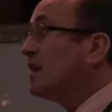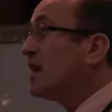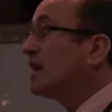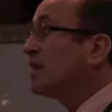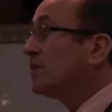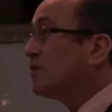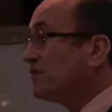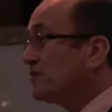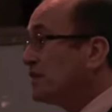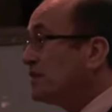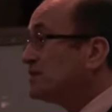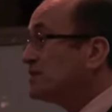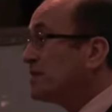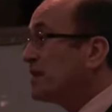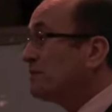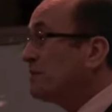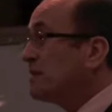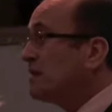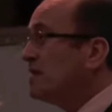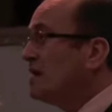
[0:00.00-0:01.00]
lying in their
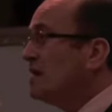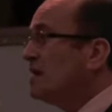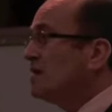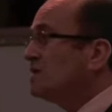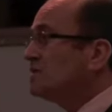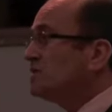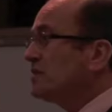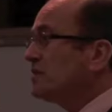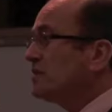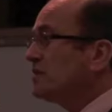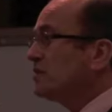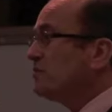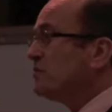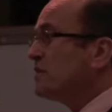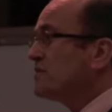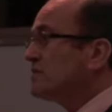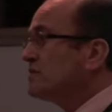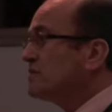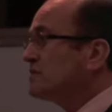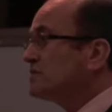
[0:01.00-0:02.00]
tummy. So I don't know
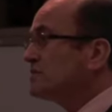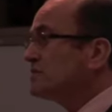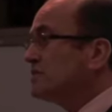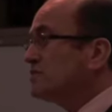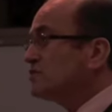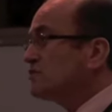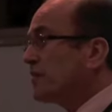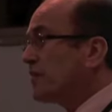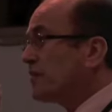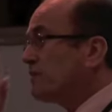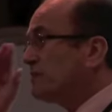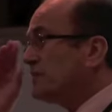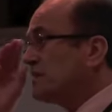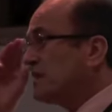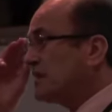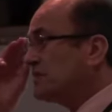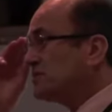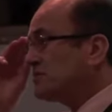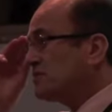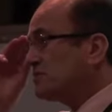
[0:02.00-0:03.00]
whether the SIDS
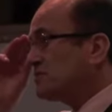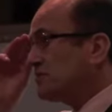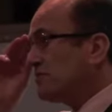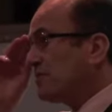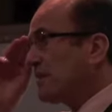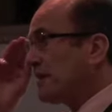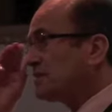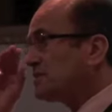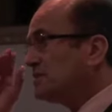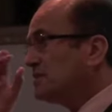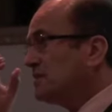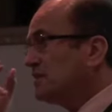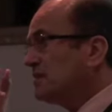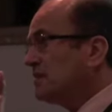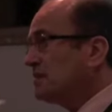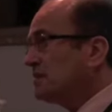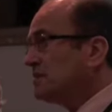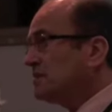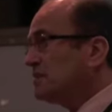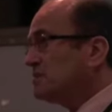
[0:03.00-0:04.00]
recommendations are that
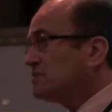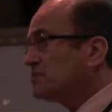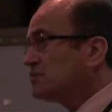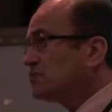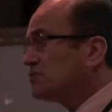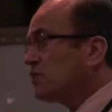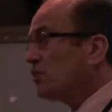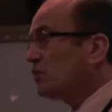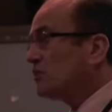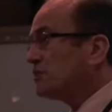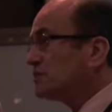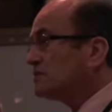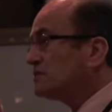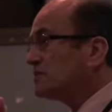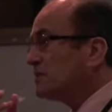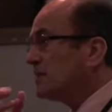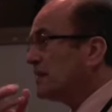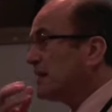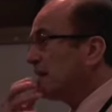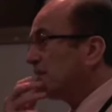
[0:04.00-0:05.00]
solid
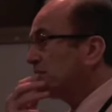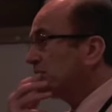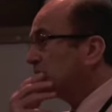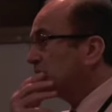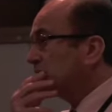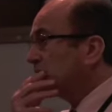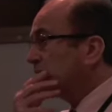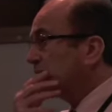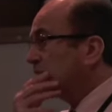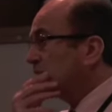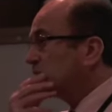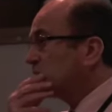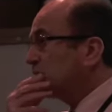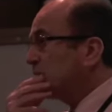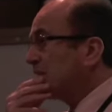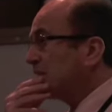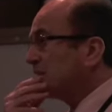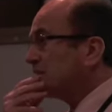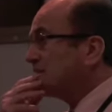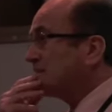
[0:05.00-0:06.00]
after
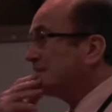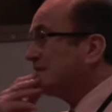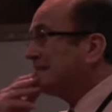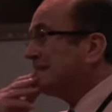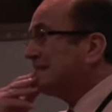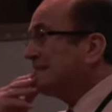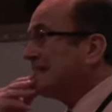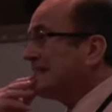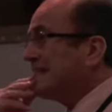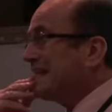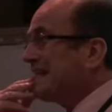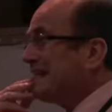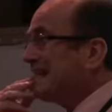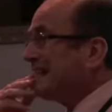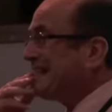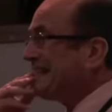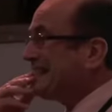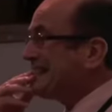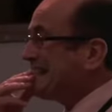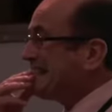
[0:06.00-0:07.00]
6 months.
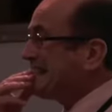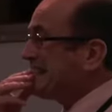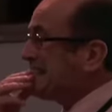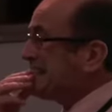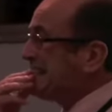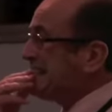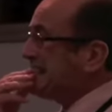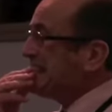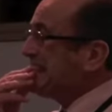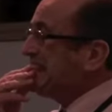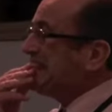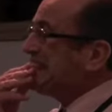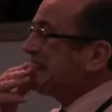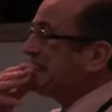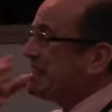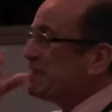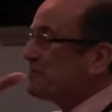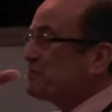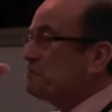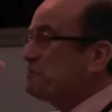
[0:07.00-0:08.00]
It
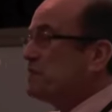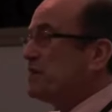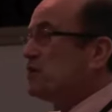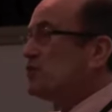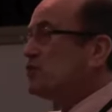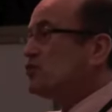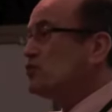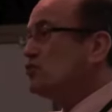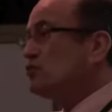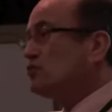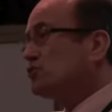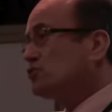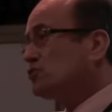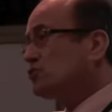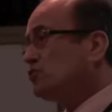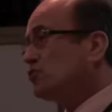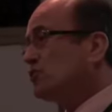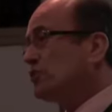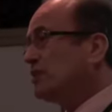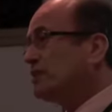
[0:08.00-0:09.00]
doesn't have to be a huge
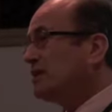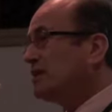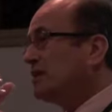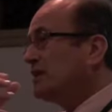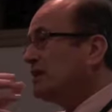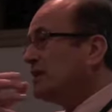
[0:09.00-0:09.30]
toy.